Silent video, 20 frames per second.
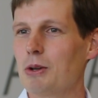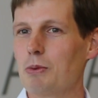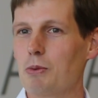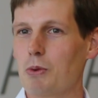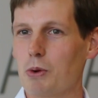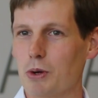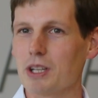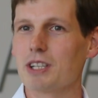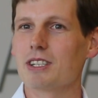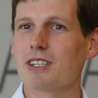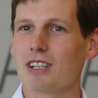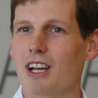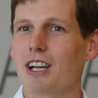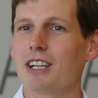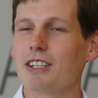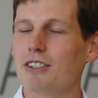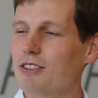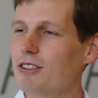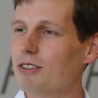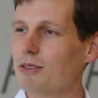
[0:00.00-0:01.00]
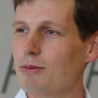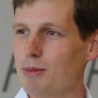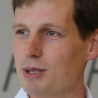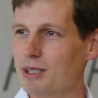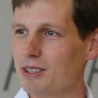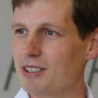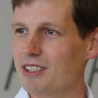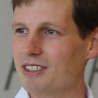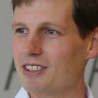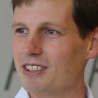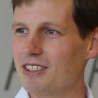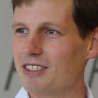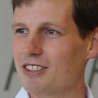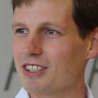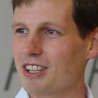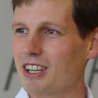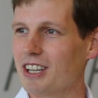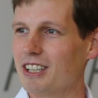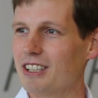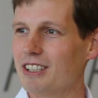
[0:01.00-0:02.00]
what it's like doing business in
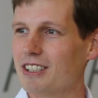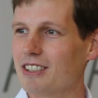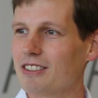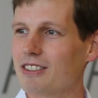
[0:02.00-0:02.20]
China.